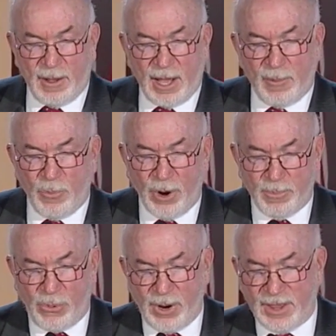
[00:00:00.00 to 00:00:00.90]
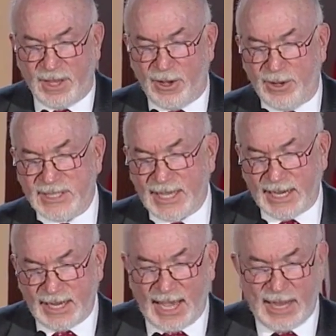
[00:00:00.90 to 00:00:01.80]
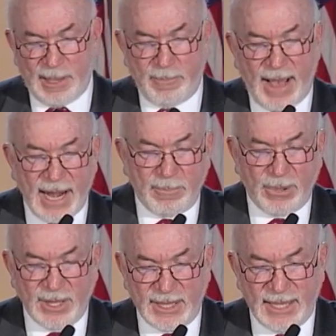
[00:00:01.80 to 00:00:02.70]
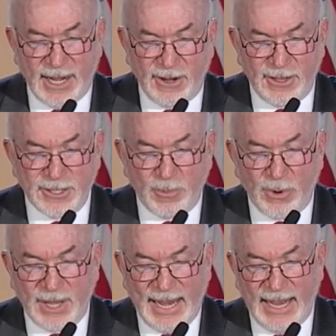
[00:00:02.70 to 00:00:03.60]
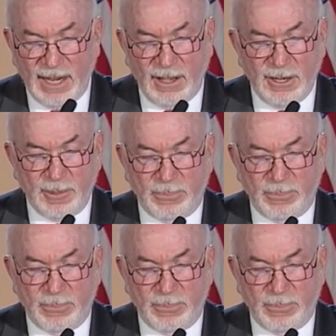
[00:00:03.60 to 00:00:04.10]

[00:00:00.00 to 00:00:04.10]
More important, though, is that kind of the bottom bullet there. There's more than 800